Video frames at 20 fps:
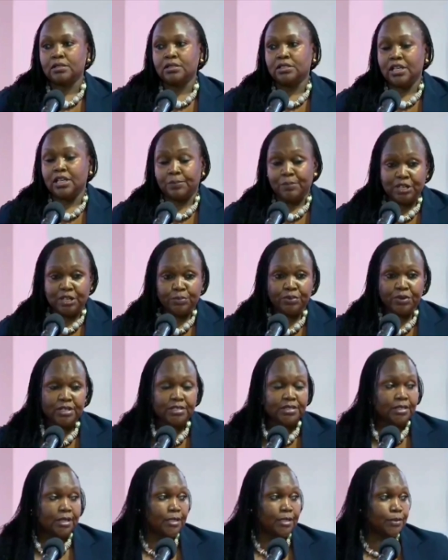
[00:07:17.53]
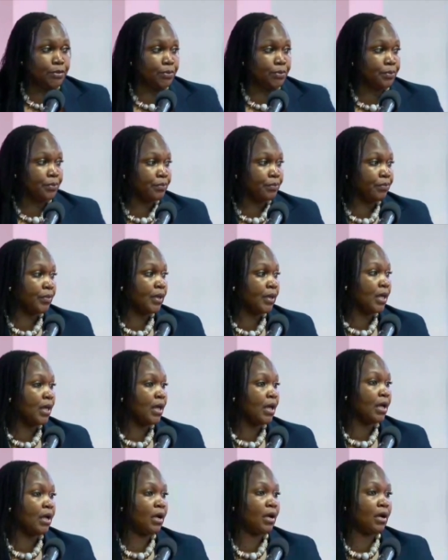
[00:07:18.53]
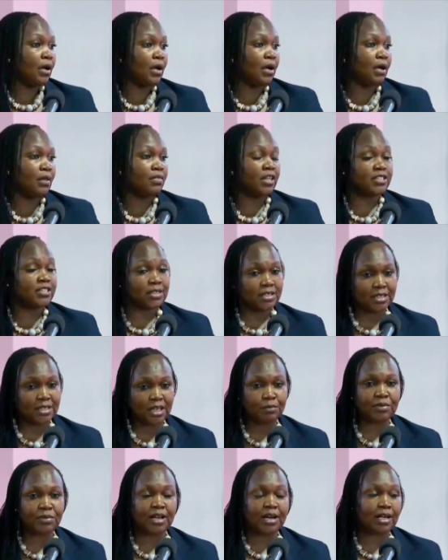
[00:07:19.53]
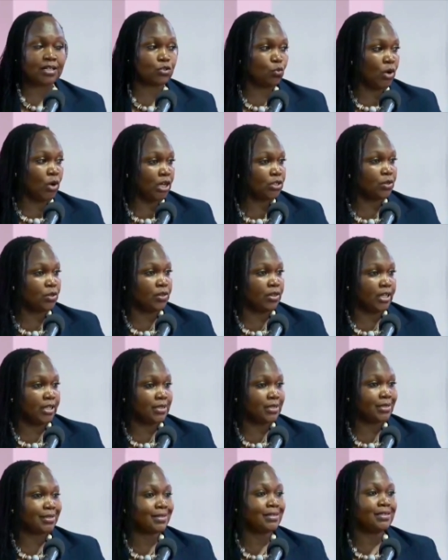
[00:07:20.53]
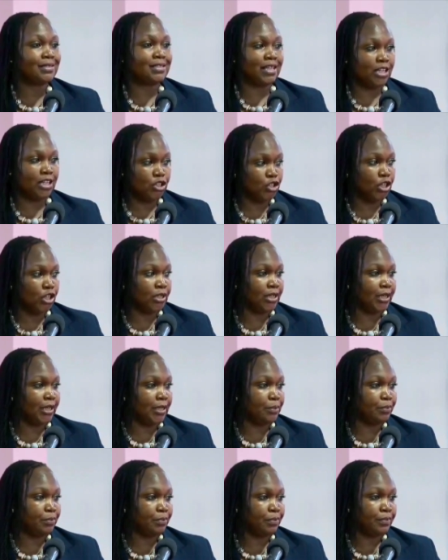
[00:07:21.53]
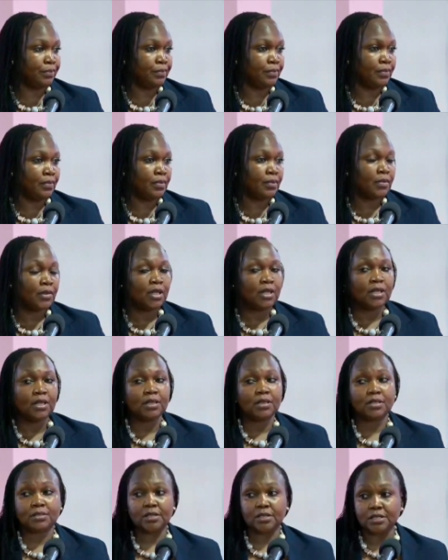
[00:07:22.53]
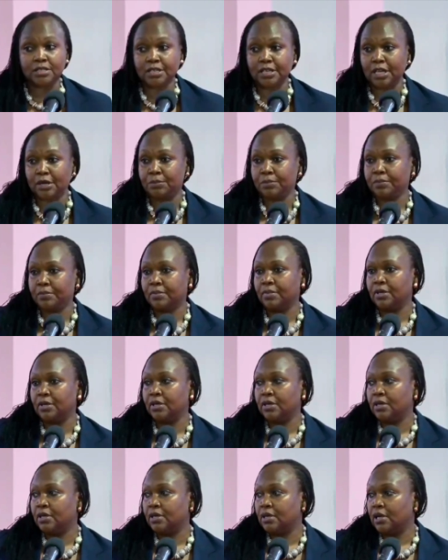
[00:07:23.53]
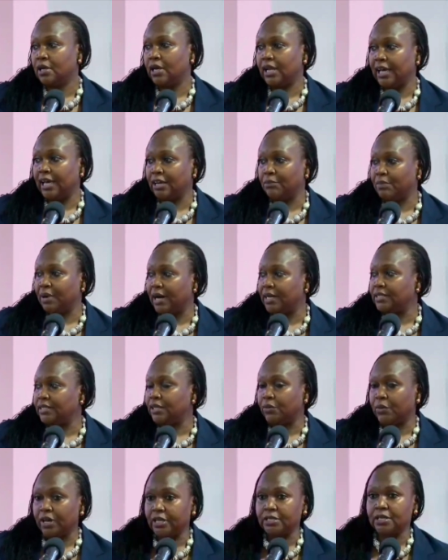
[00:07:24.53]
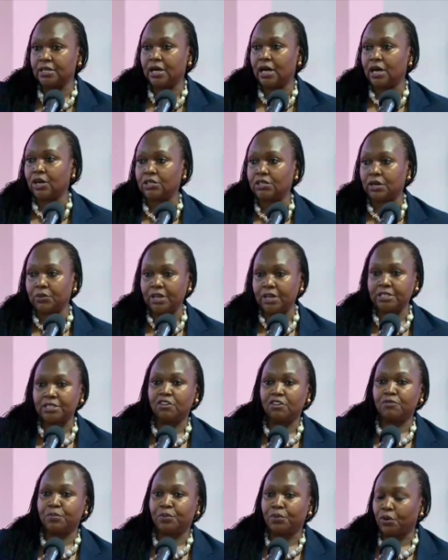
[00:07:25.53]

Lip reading: Deputy President, there's a team that has worked on this diligently. There's a team led by our Director of